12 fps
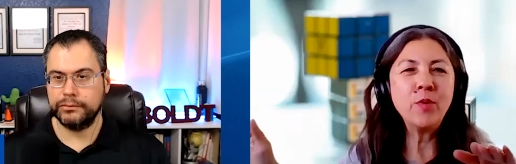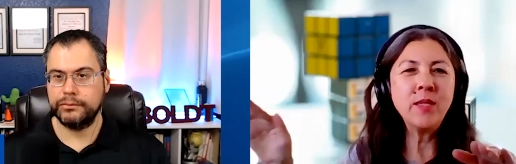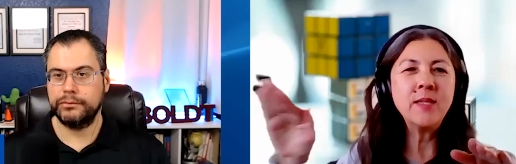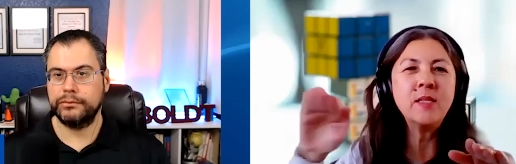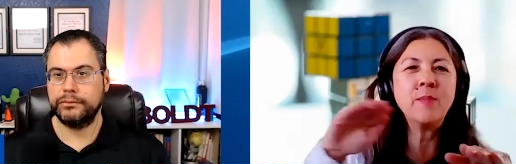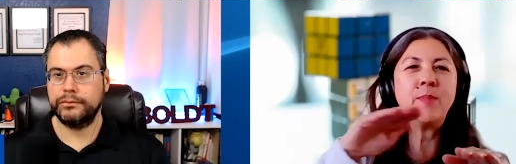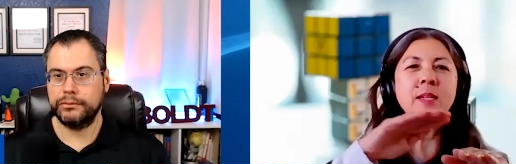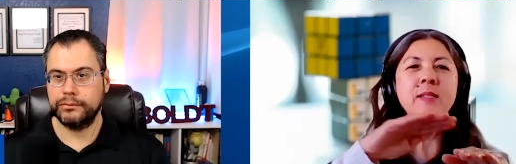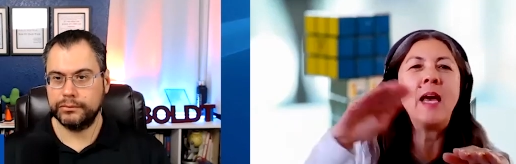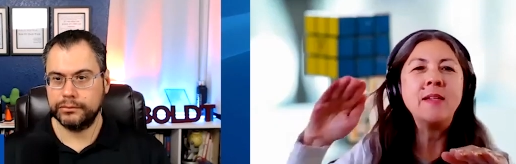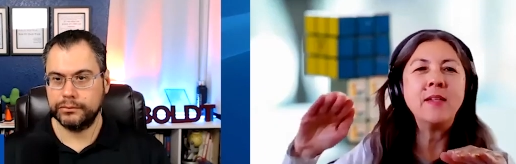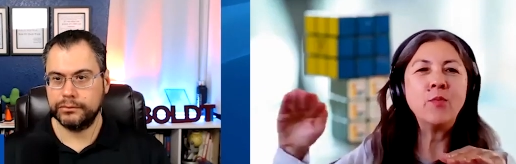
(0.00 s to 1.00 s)
Speaker 1: participants.
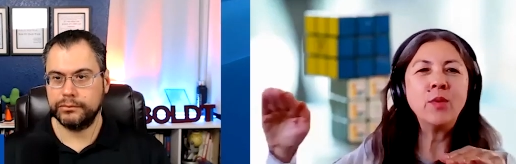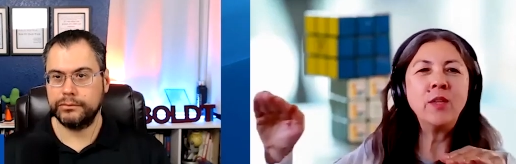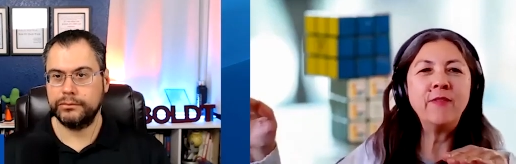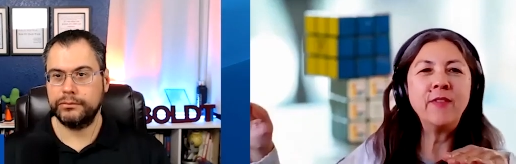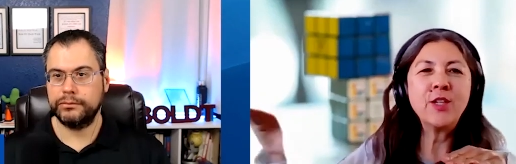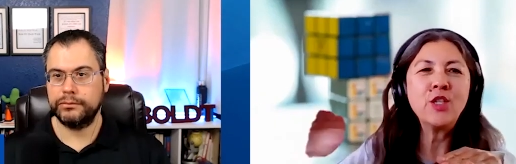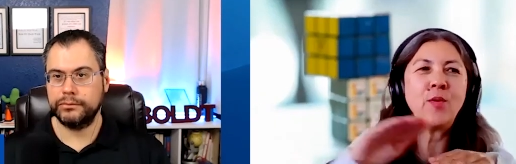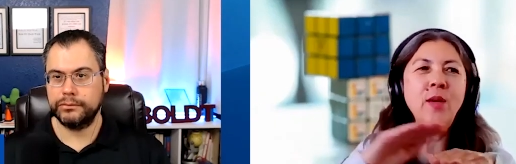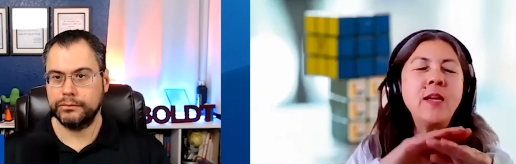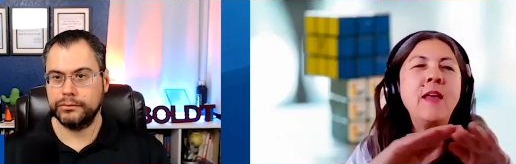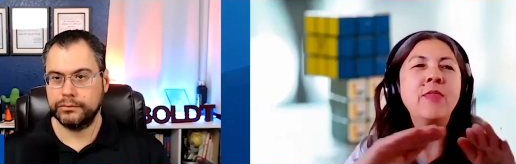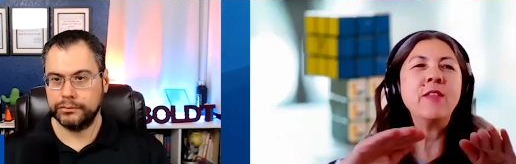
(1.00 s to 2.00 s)
That didn't really
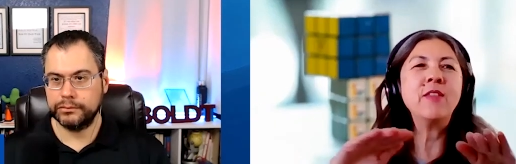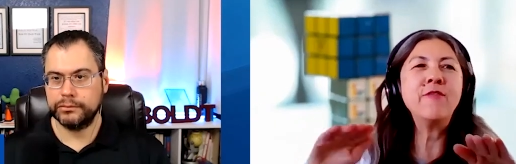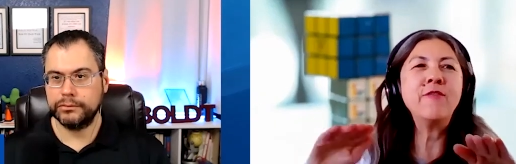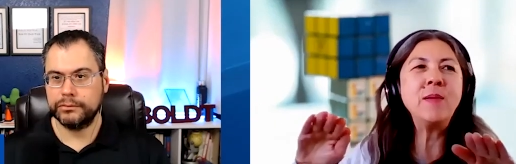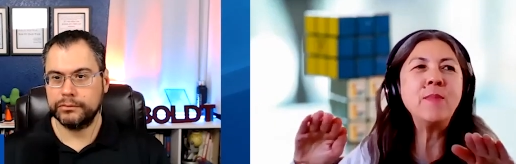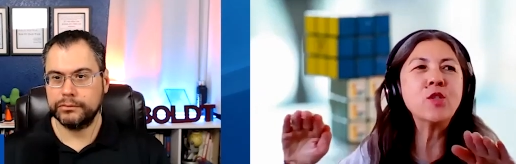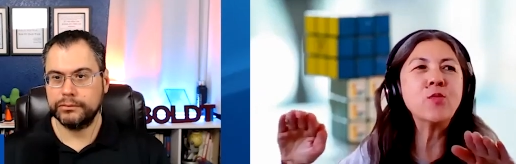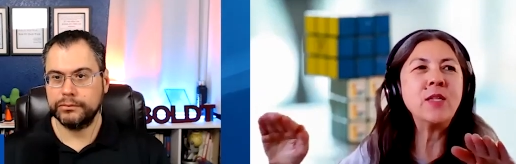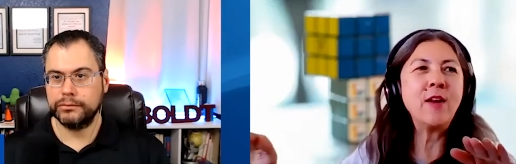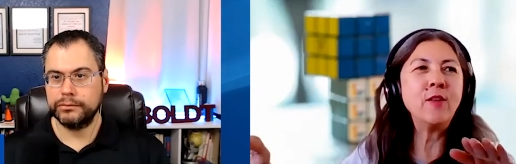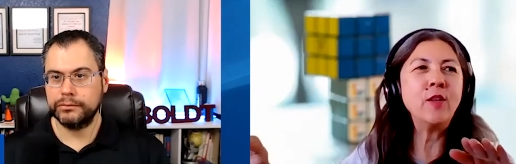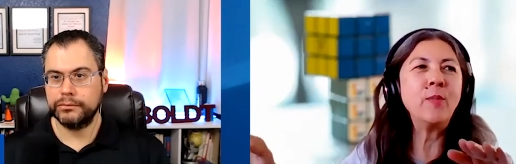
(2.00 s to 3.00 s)
fluctuate. And then the females
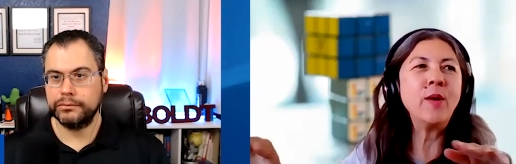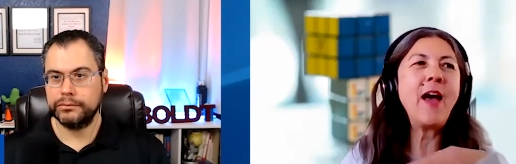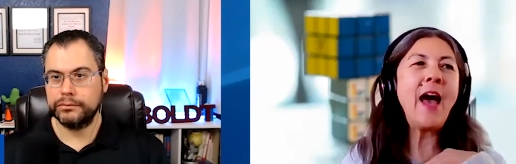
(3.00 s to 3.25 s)
went down a little bit.